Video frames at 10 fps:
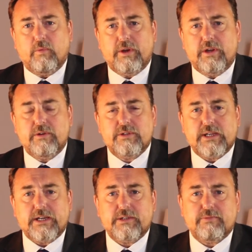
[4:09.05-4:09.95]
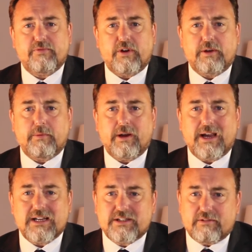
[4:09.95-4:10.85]
we use data provided by
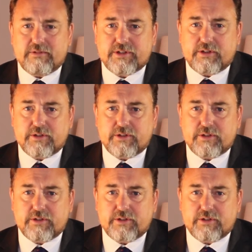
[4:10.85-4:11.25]
Asset Risk